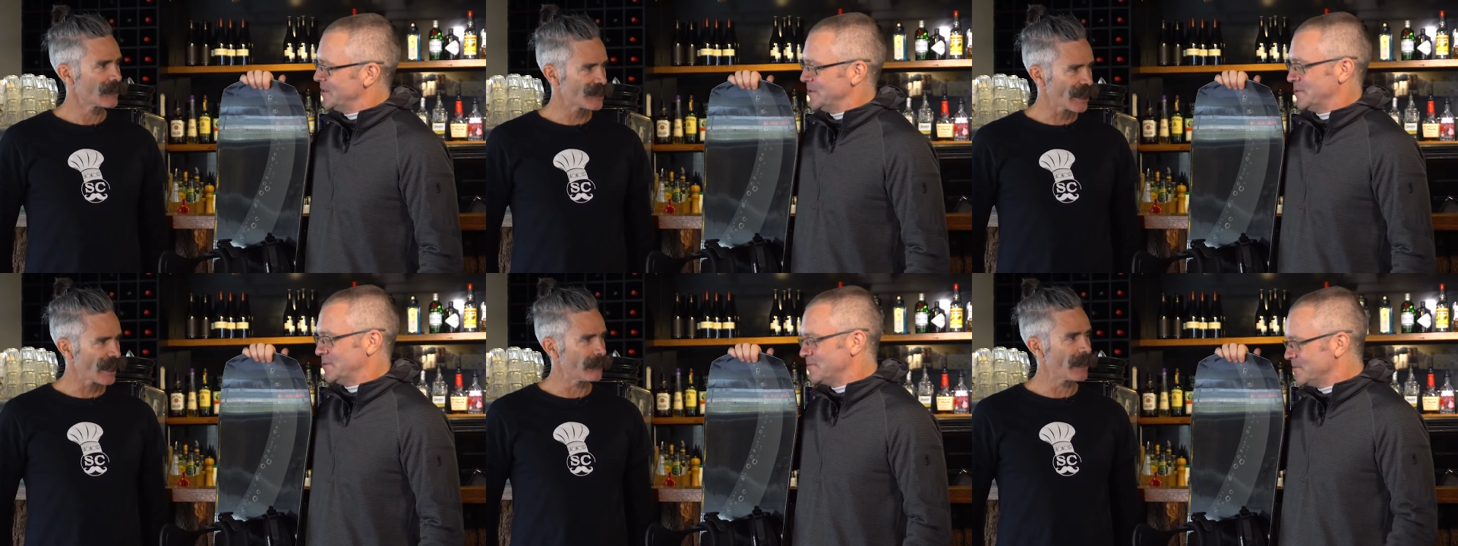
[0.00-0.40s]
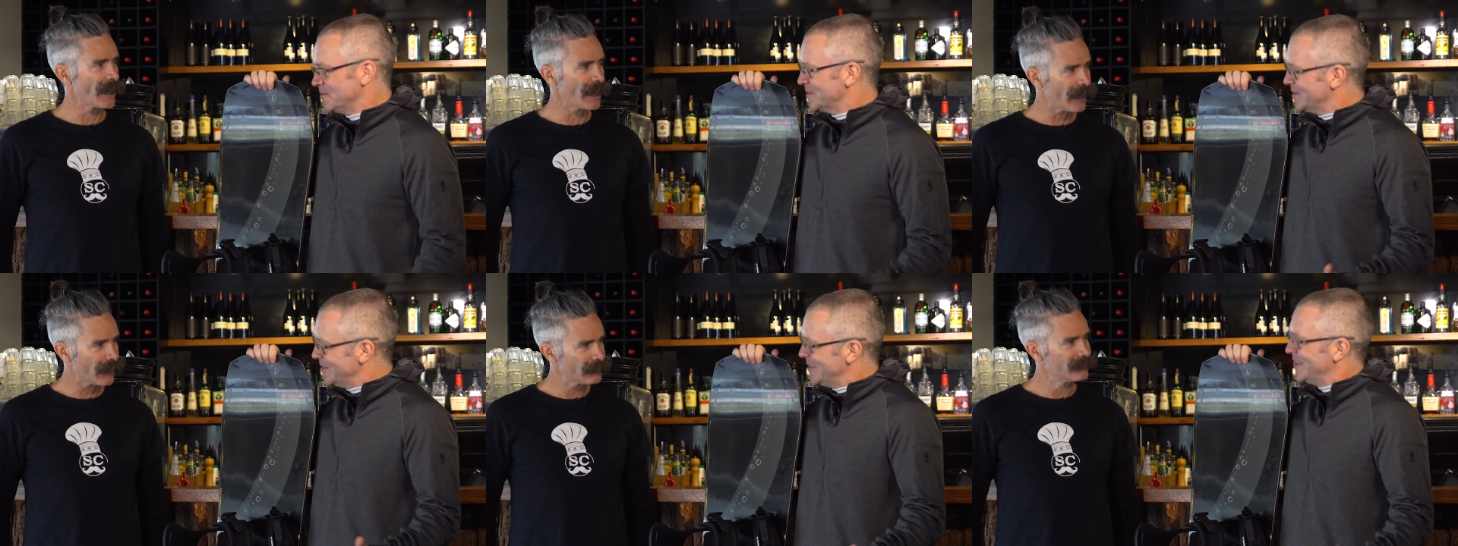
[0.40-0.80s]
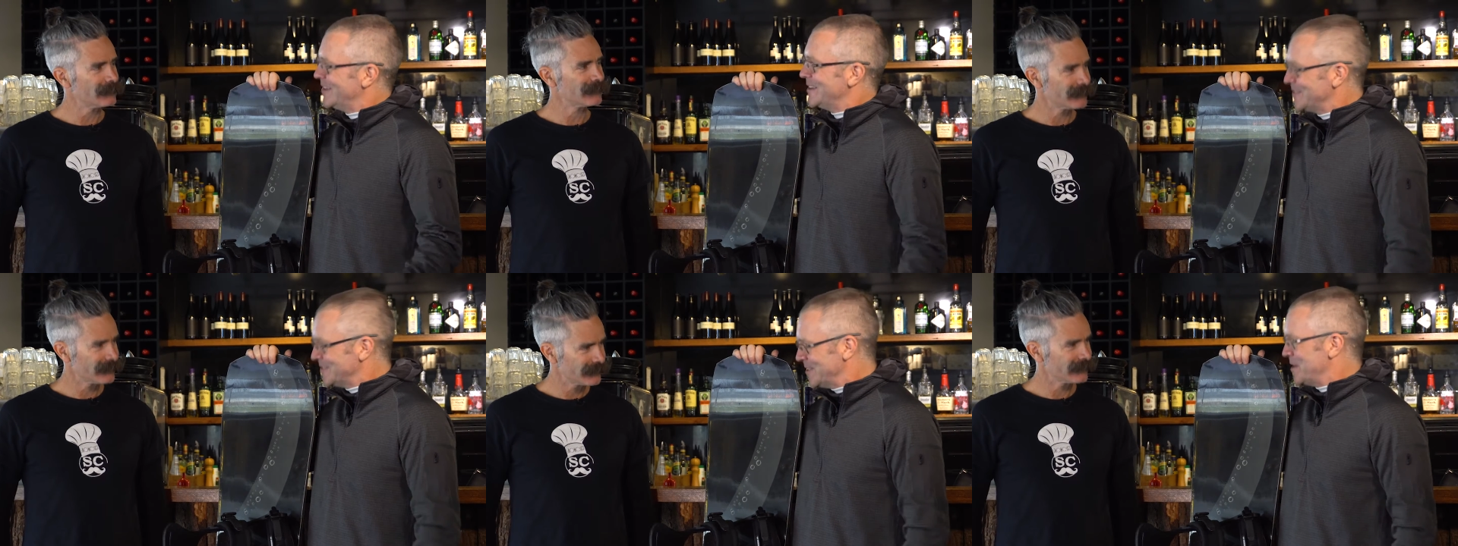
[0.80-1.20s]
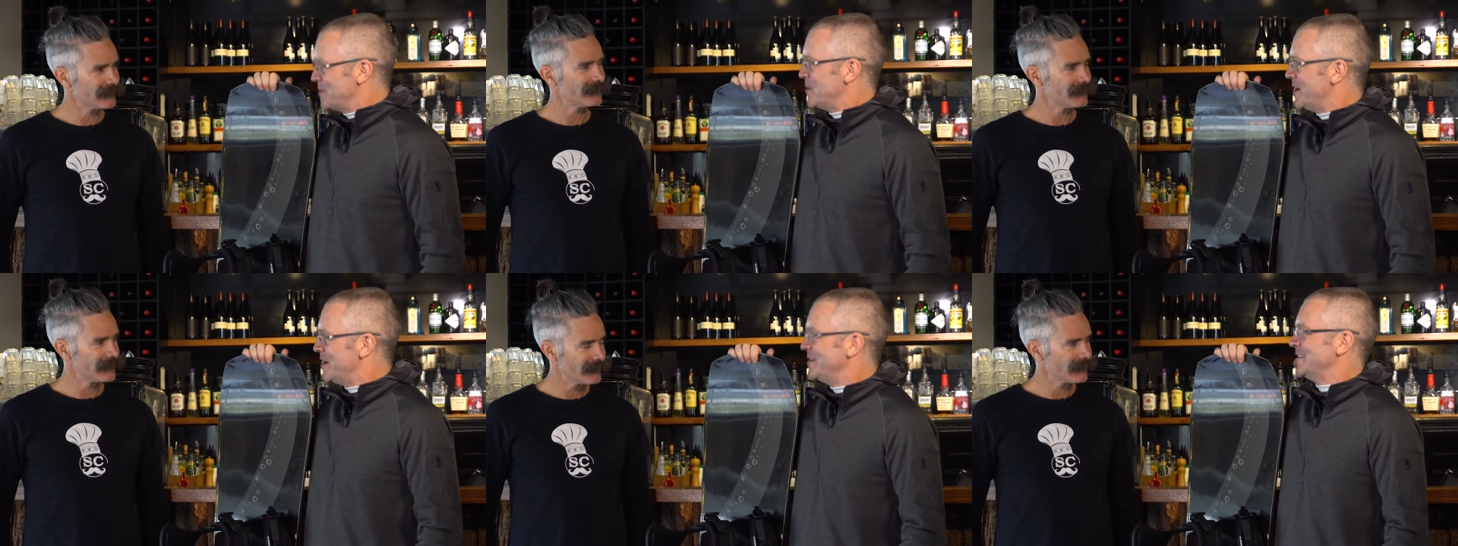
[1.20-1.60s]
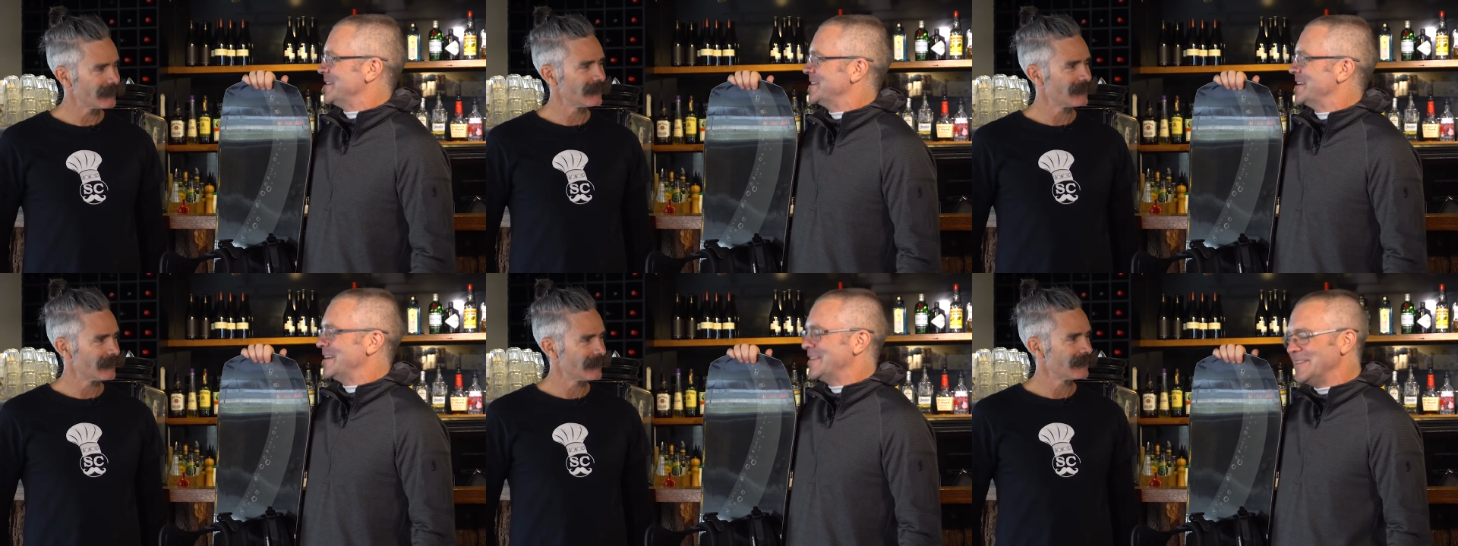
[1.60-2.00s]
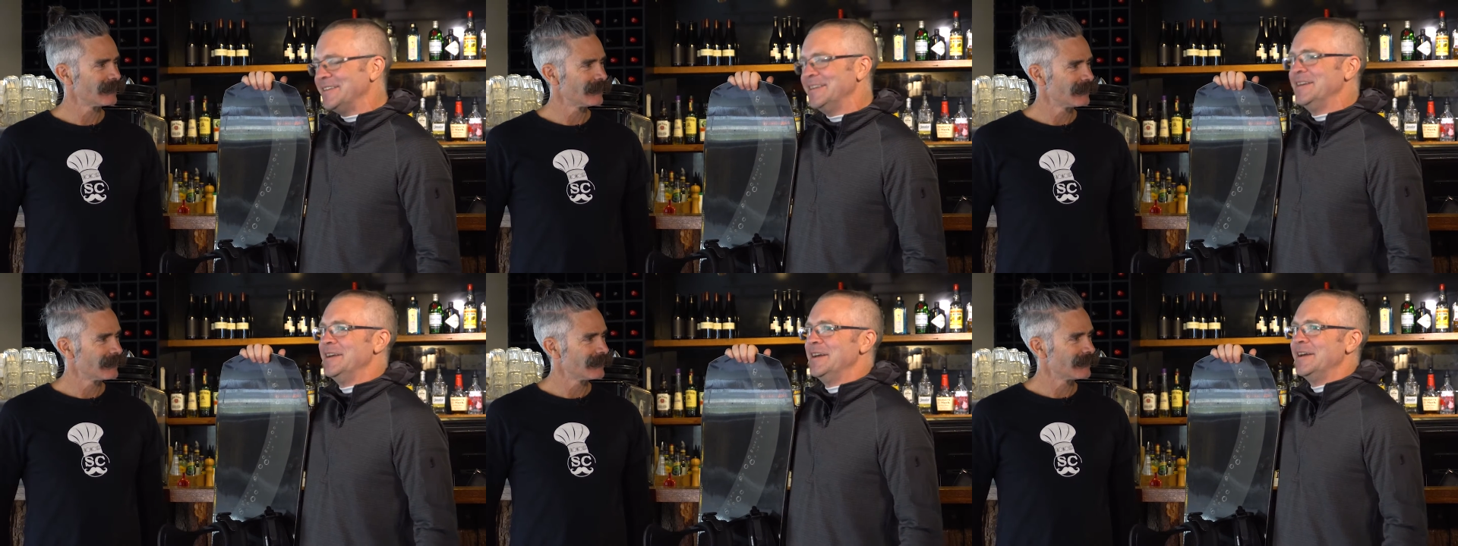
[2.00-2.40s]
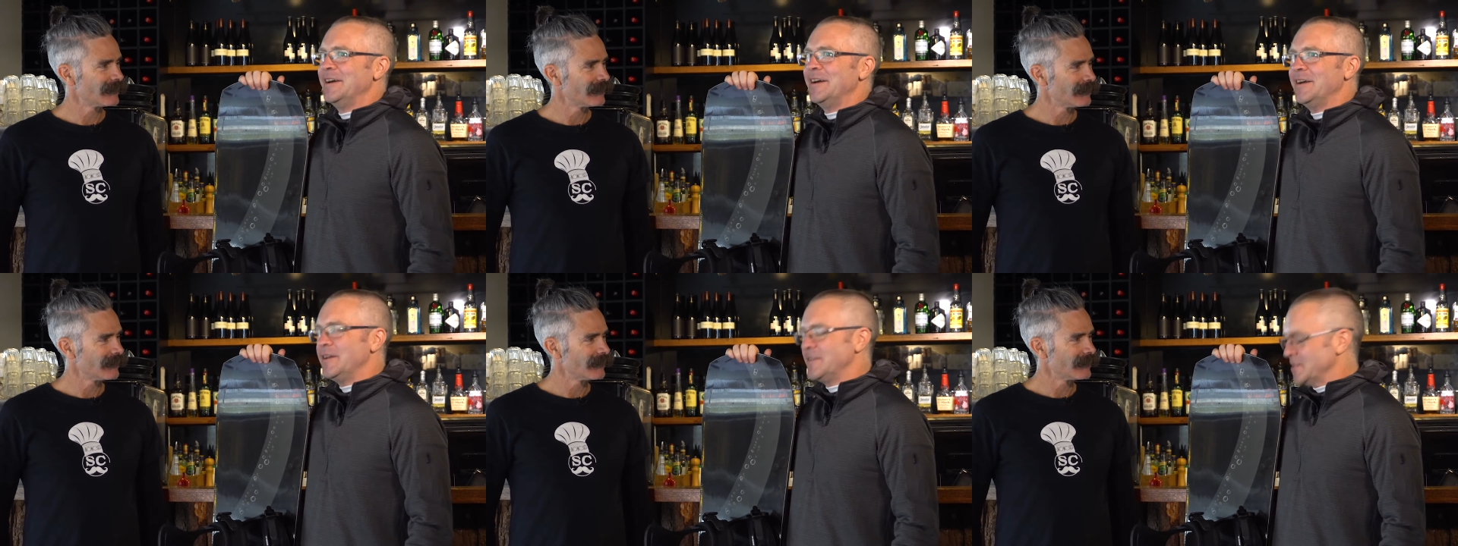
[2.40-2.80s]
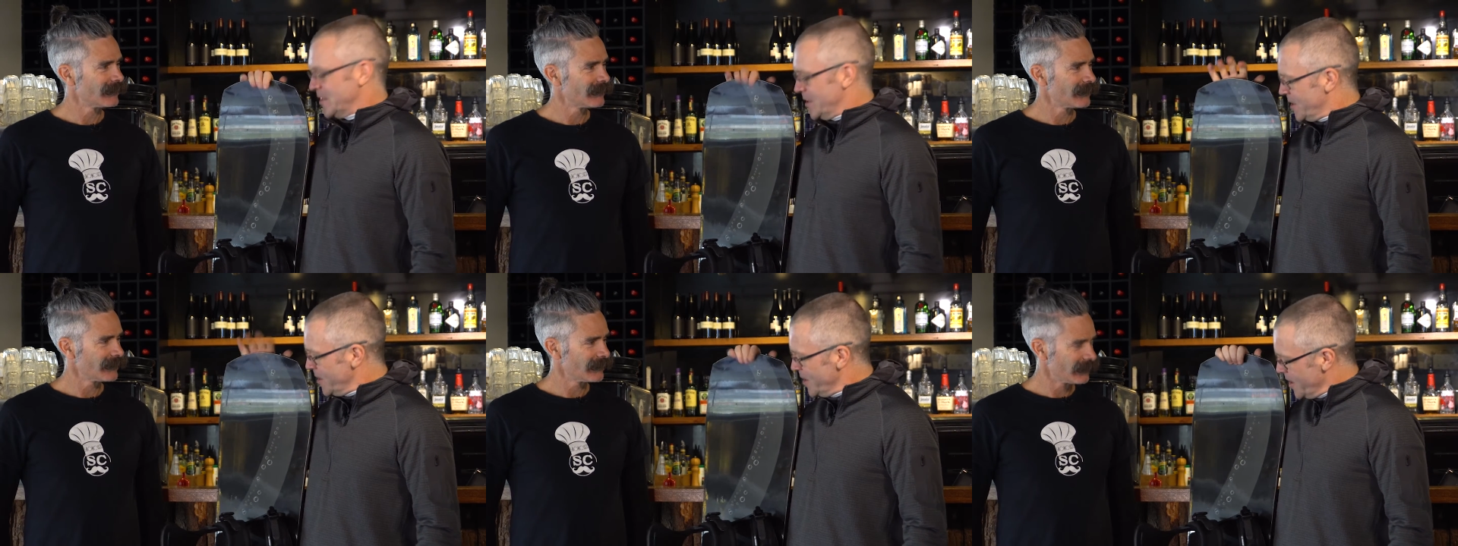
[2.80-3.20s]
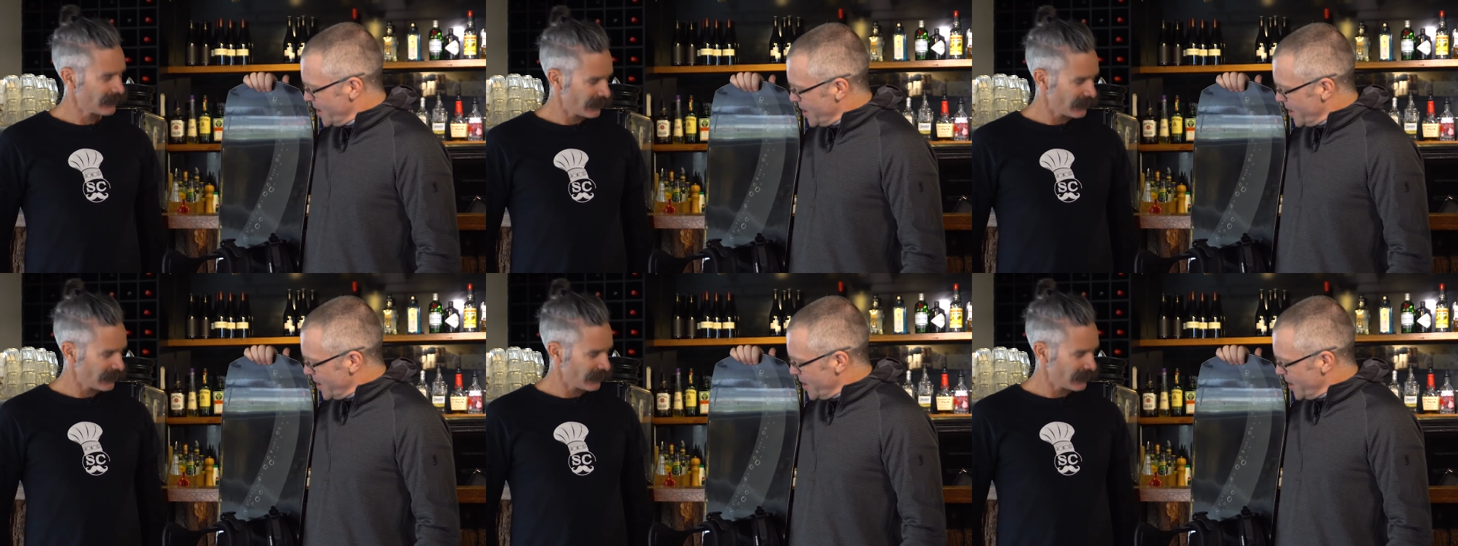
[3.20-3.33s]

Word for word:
Speaker 1: J-POW? Yeah, J-POW, exactly. So